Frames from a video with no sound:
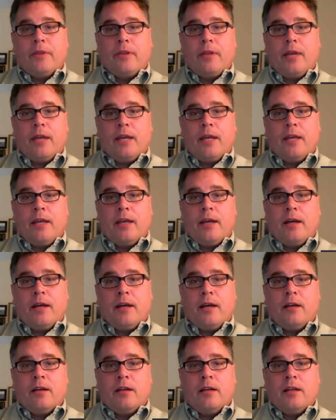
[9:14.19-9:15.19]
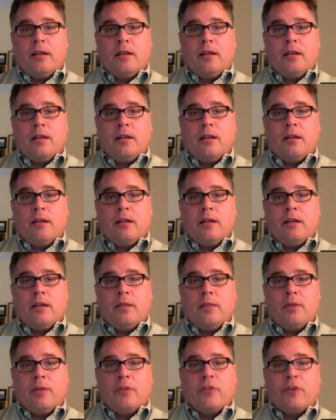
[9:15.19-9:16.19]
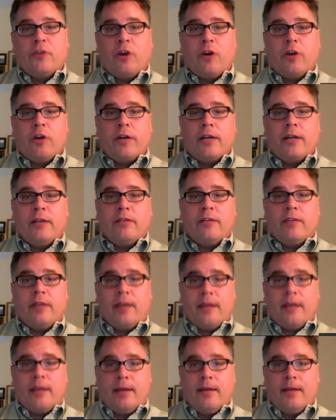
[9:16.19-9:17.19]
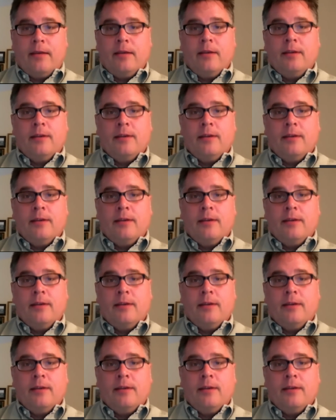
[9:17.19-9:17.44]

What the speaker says: the majority said